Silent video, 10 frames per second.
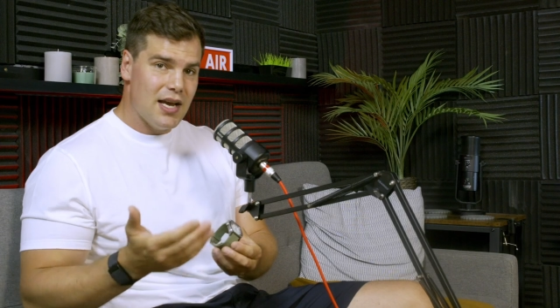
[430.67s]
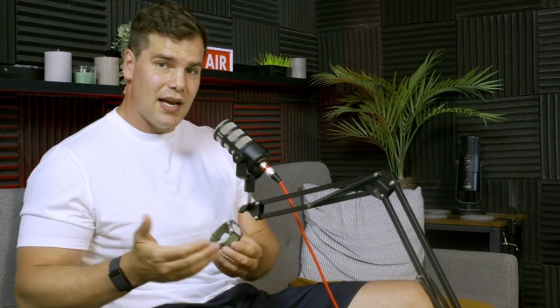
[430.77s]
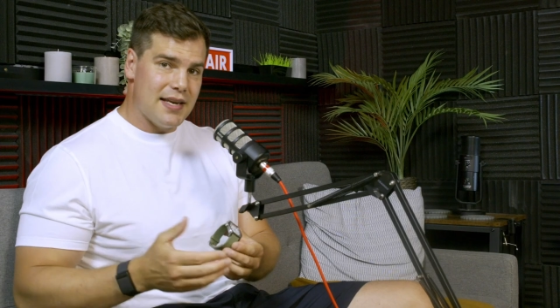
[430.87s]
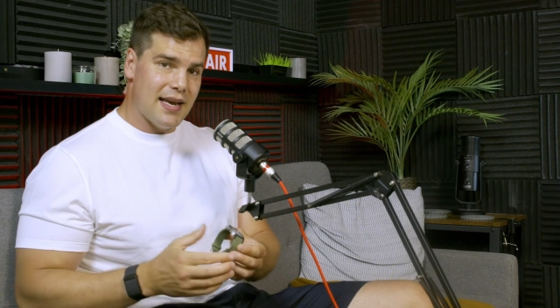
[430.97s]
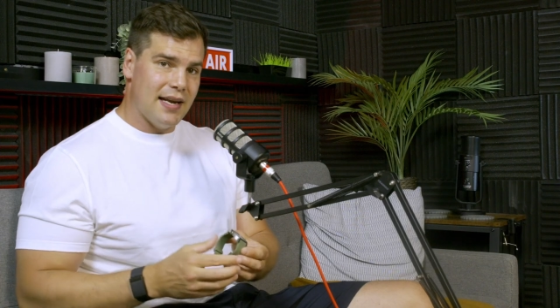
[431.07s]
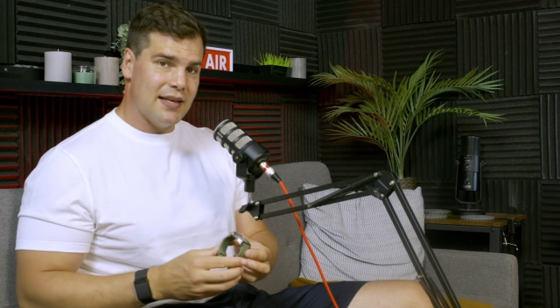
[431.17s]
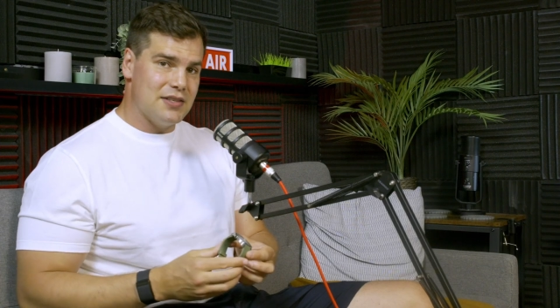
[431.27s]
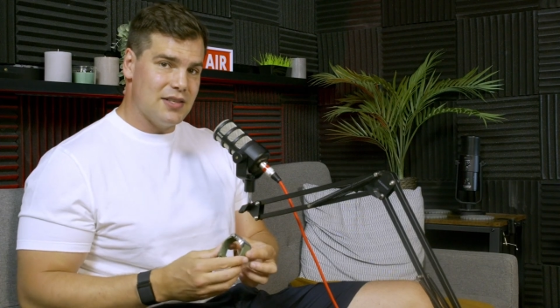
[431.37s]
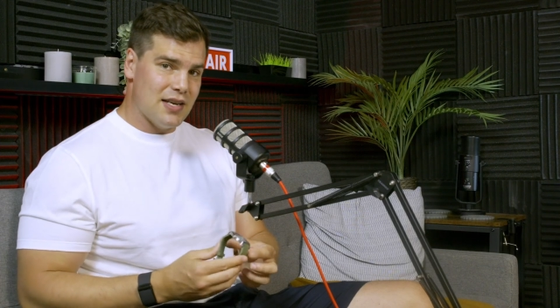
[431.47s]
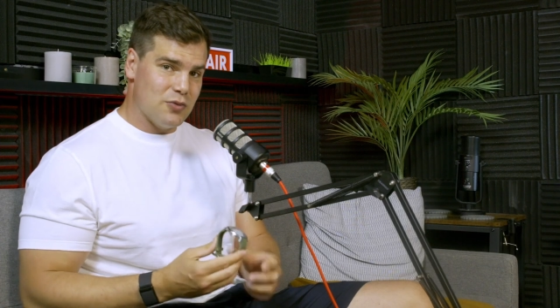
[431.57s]
again
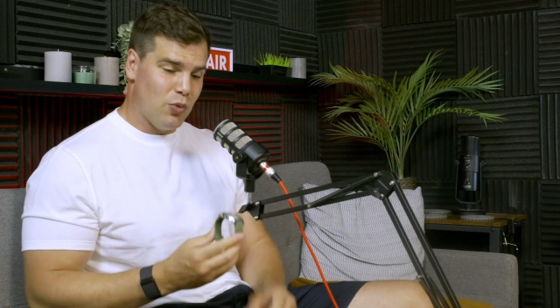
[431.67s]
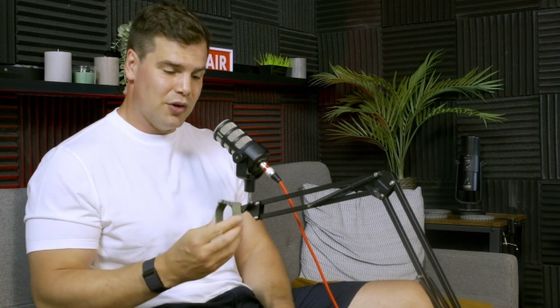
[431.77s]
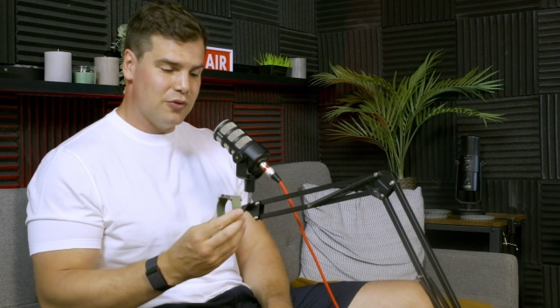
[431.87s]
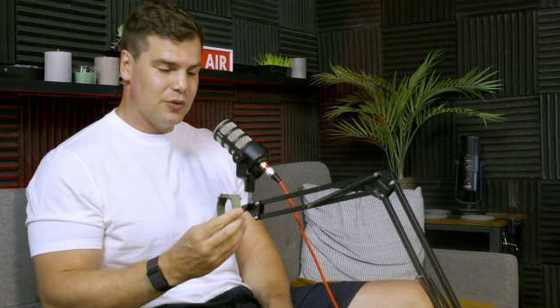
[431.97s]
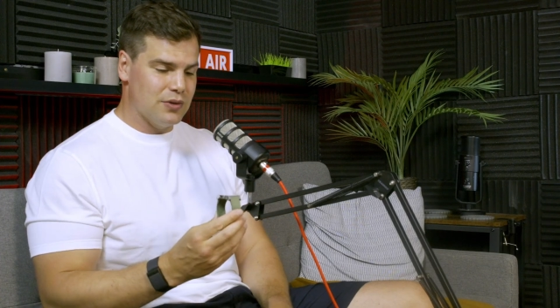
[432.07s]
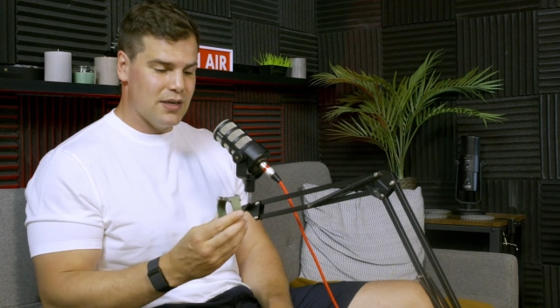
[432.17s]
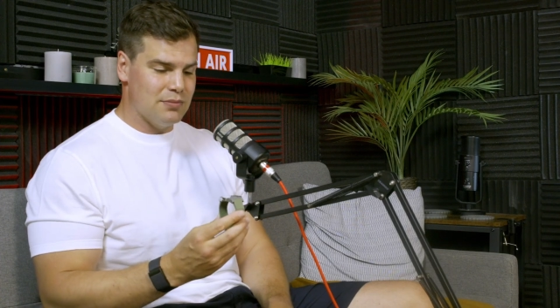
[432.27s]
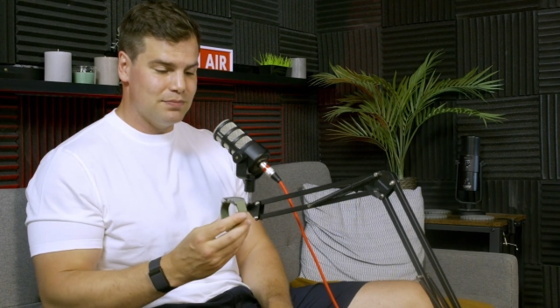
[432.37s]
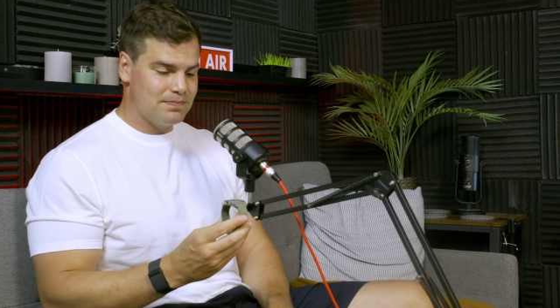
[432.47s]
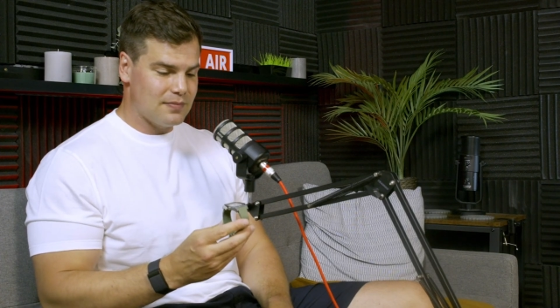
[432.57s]
adds wonderful
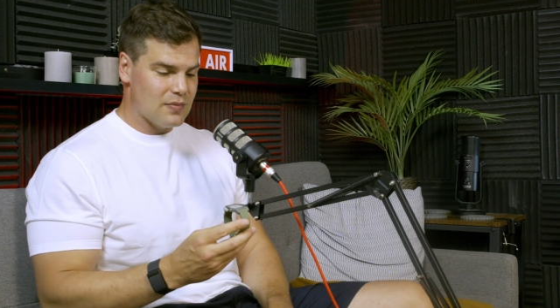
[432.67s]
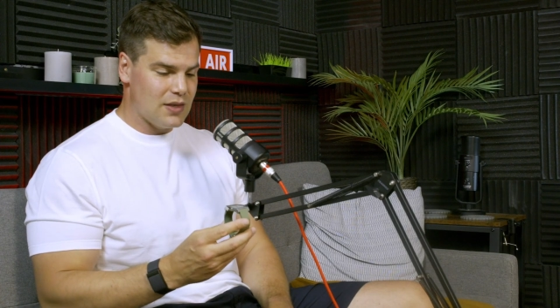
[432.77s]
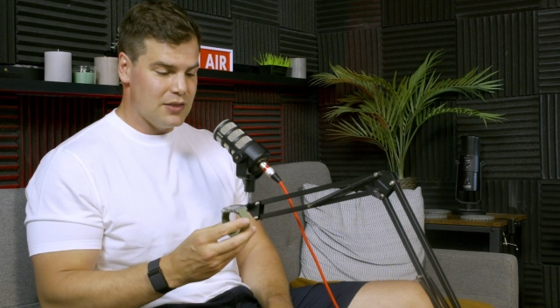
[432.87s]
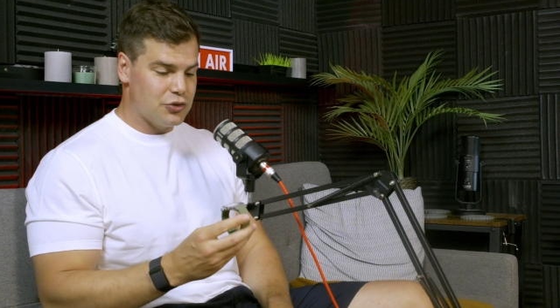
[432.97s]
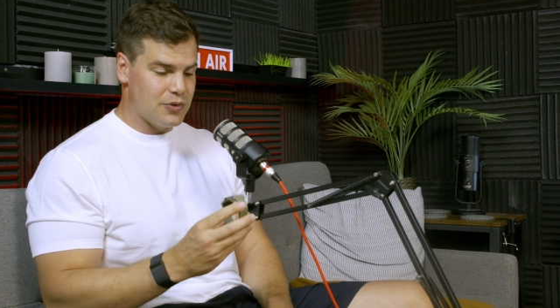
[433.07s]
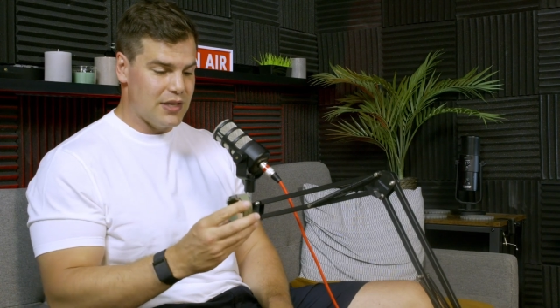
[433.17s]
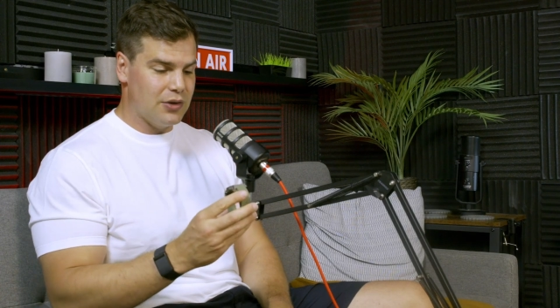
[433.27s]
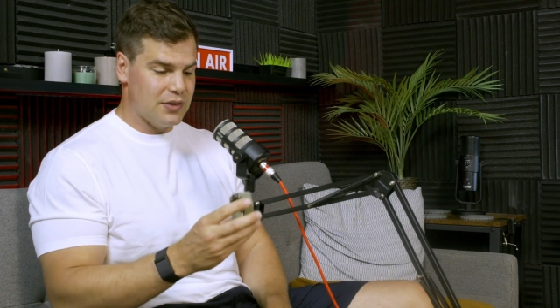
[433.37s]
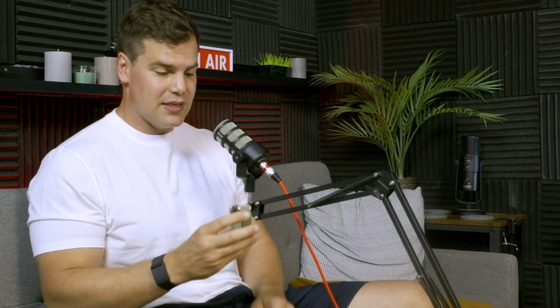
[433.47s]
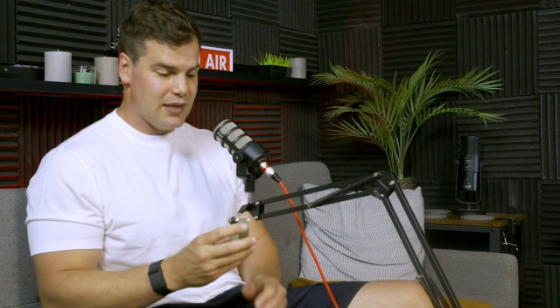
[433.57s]
intrigue
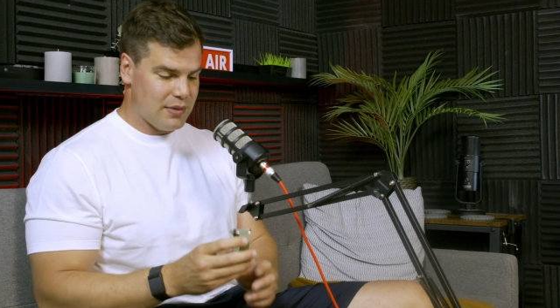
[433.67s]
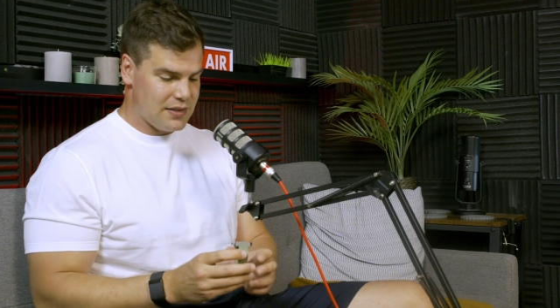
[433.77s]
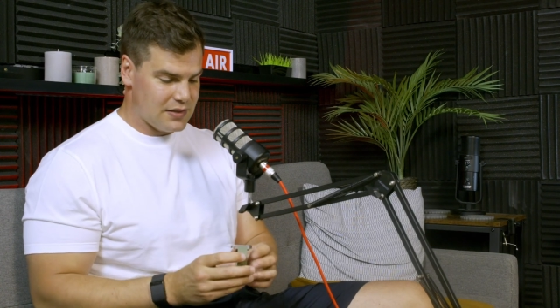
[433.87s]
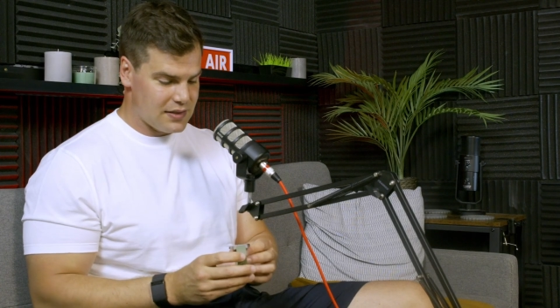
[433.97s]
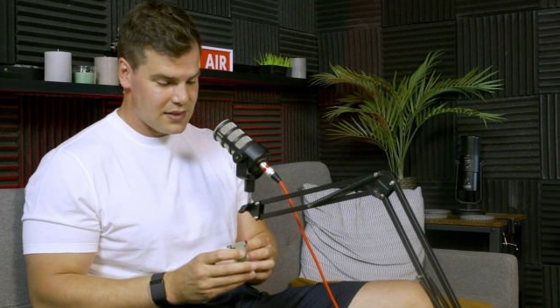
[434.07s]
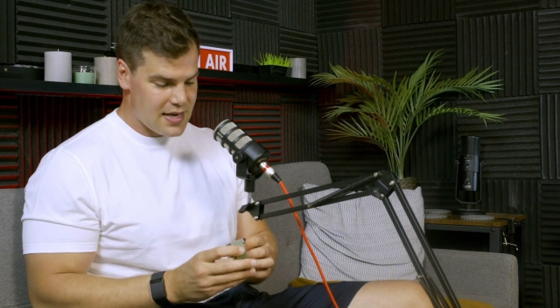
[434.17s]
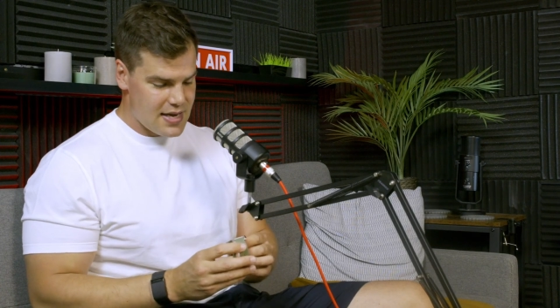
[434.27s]
on a daily basis.